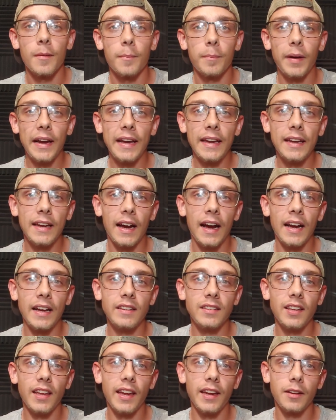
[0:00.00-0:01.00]
bike, I'd
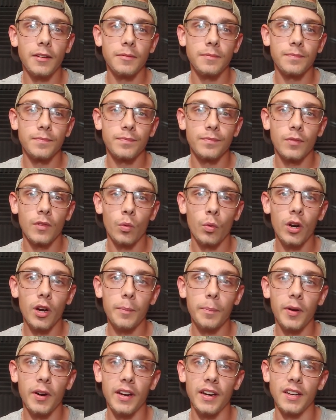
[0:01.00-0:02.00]
say we're
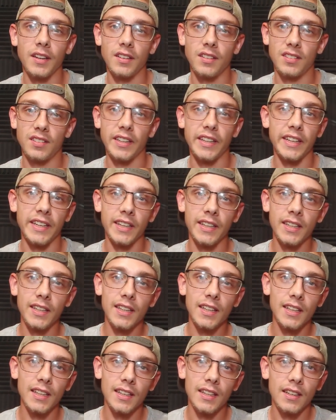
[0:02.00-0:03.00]
gonna put it in C,
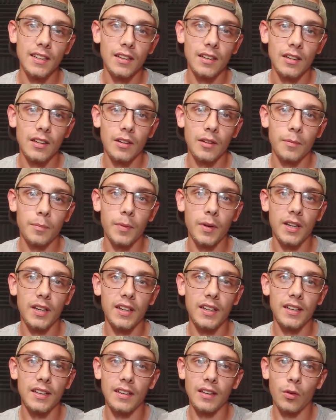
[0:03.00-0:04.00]

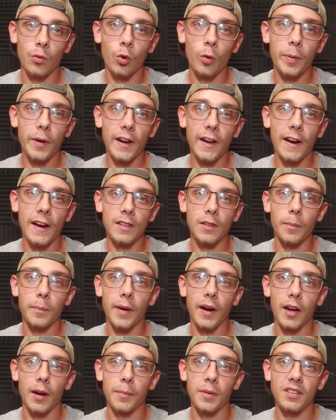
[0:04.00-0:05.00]
because we'll put it at the
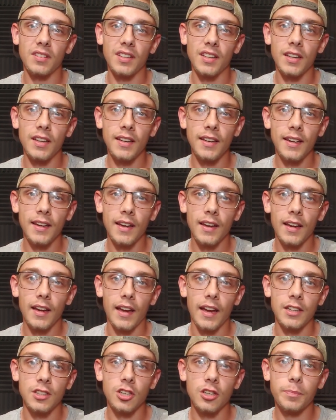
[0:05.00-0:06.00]
bottom of C,
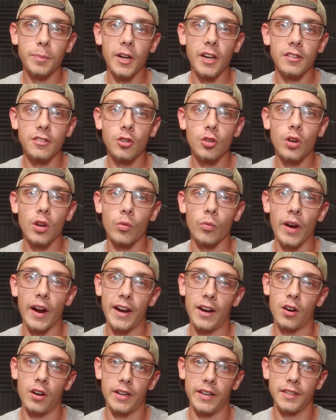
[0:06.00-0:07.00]
and just because you can
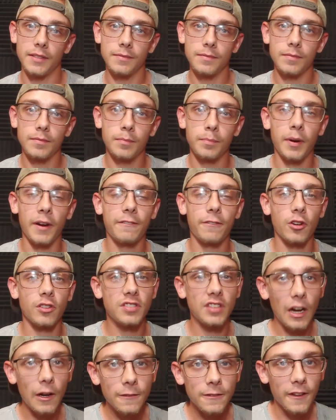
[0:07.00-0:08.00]
ride on it. But for
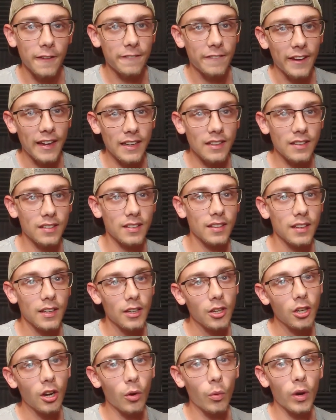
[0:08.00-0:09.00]
self-defense,
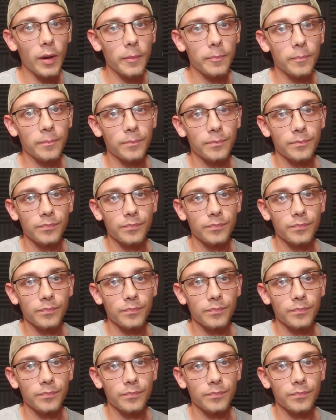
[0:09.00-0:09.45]
you know what?